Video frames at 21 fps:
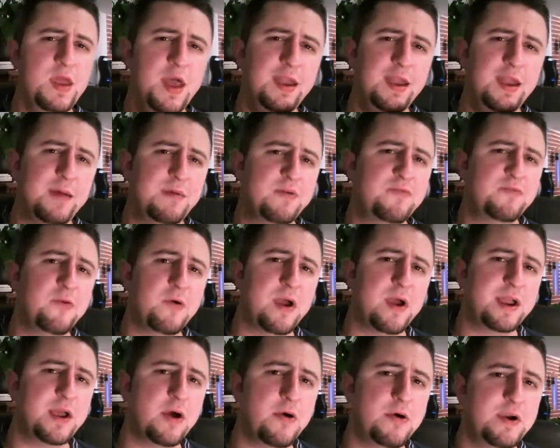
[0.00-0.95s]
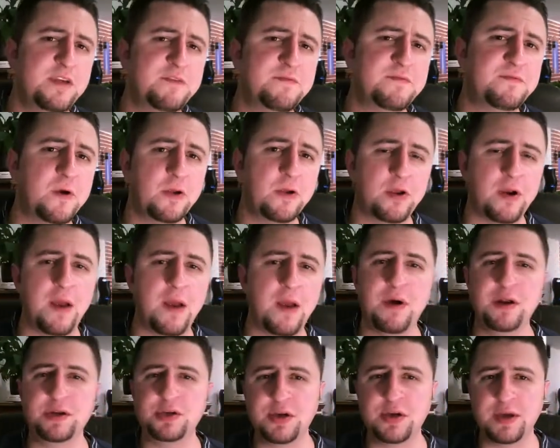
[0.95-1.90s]
Now, before I go any further, I
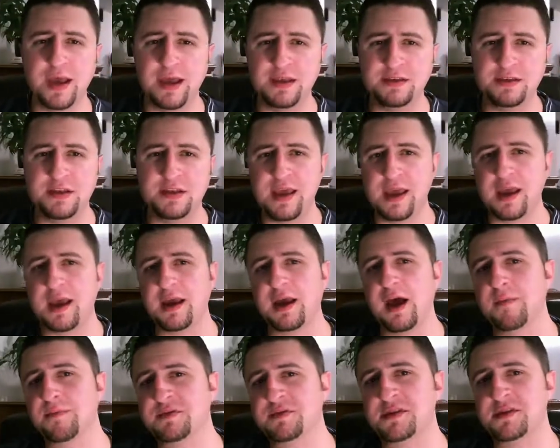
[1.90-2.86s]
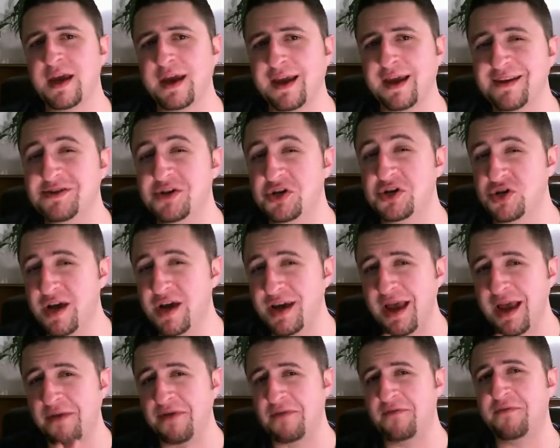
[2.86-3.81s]
want you guys to take a couple seconds to check
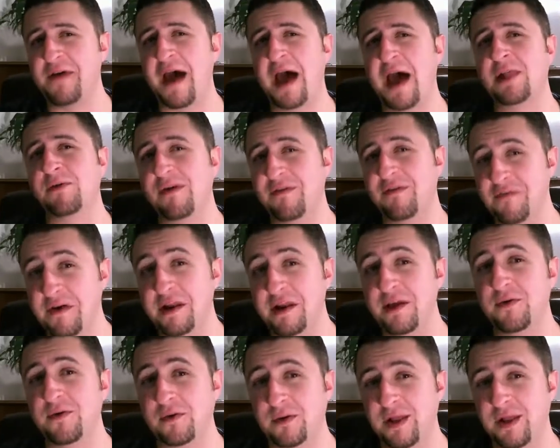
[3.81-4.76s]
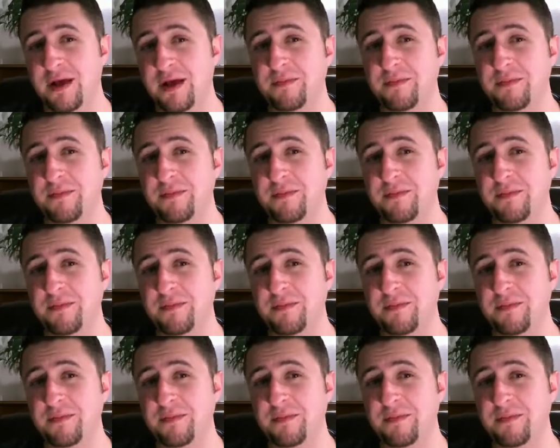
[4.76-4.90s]
out the following video clip.